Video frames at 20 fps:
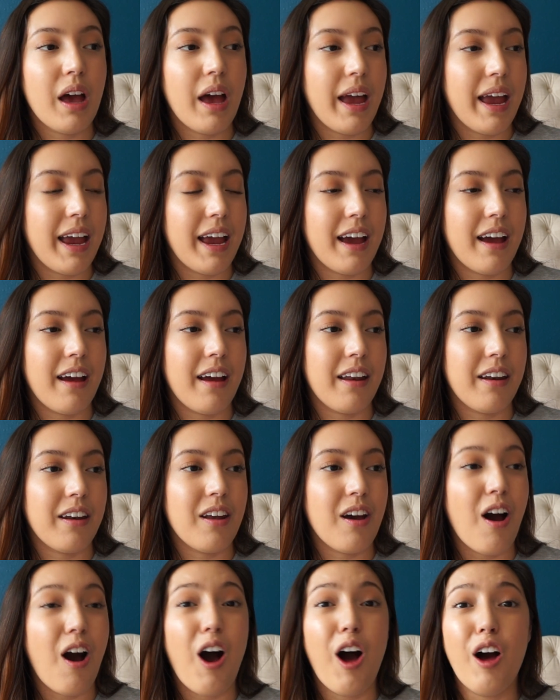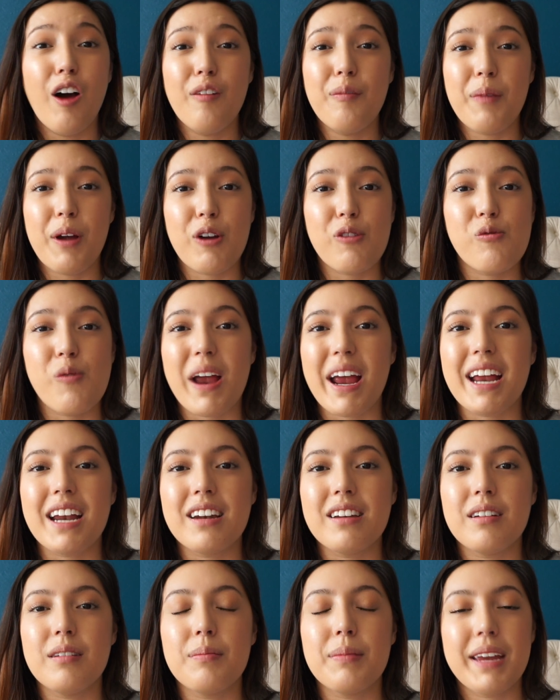and all of my
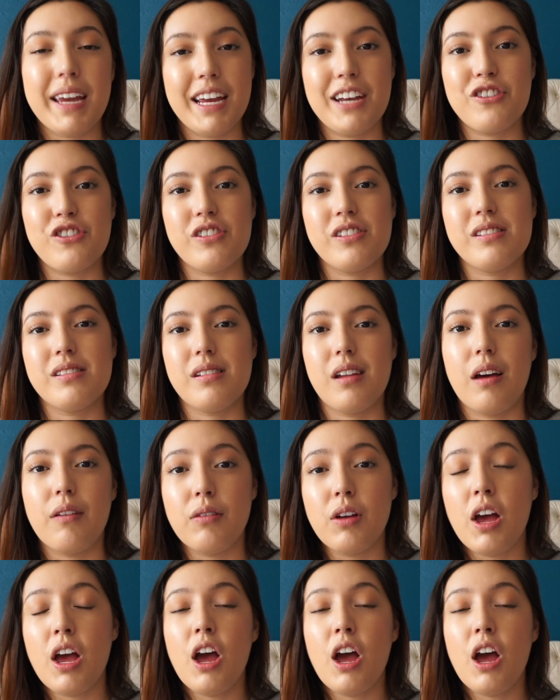random kitchen stuff